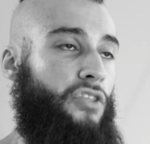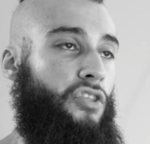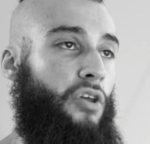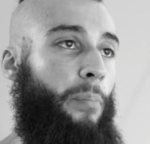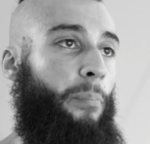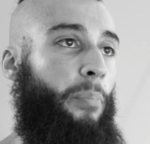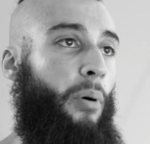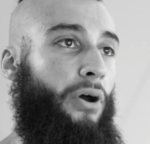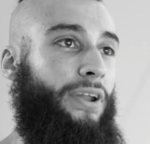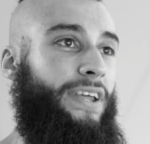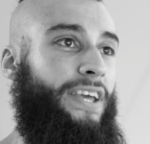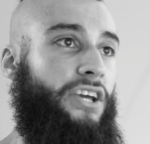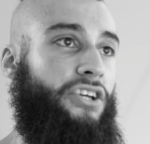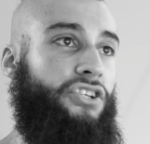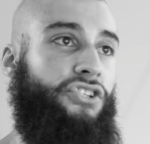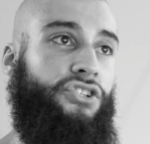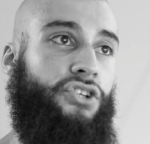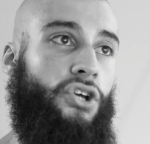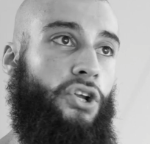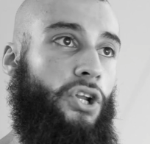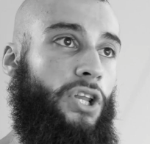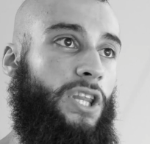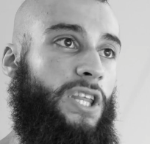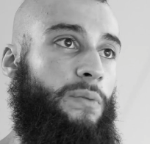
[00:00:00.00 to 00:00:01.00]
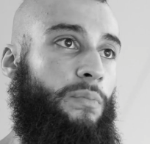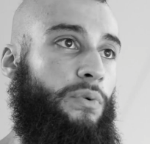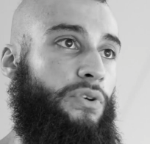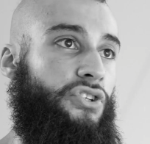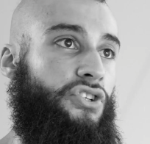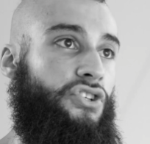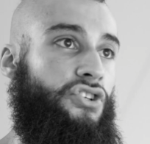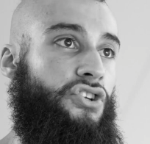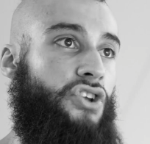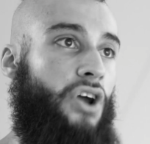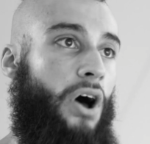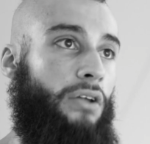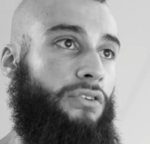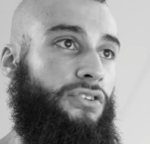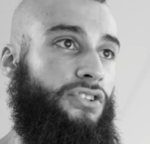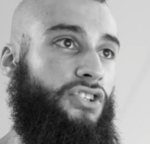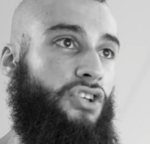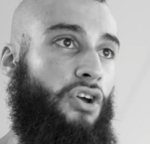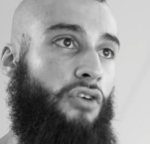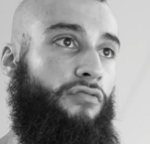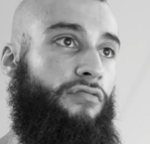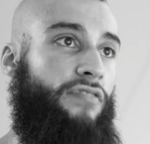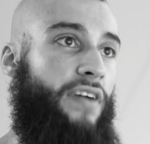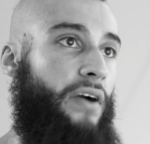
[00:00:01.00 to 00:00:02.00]
The body externally was not
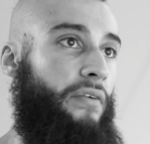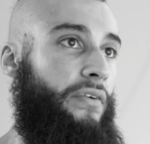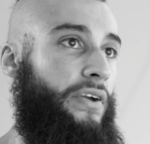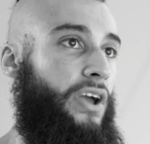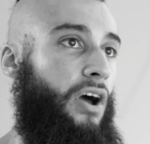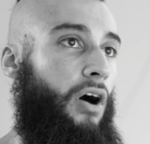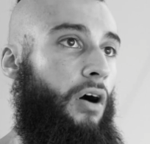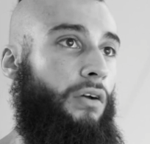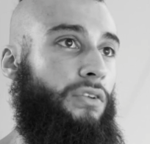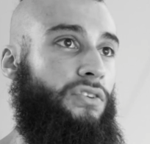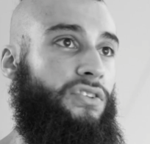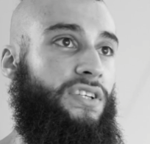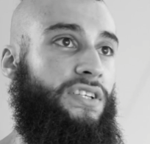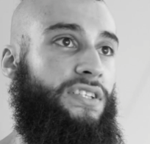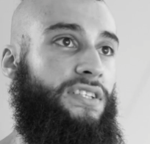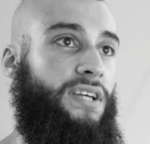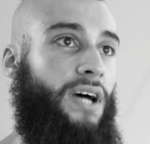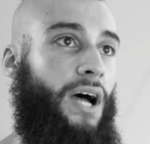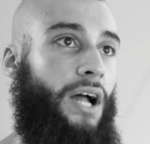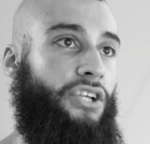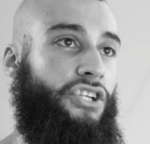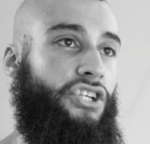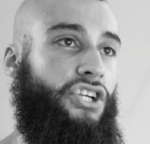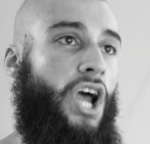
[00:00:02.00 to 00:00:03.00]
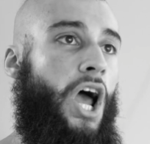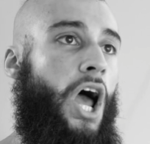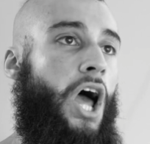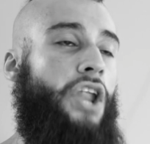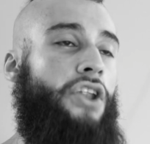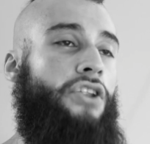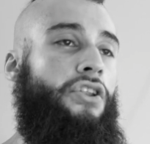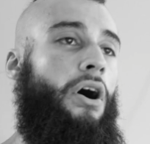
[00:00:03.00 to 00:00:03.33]
so very hot to touch,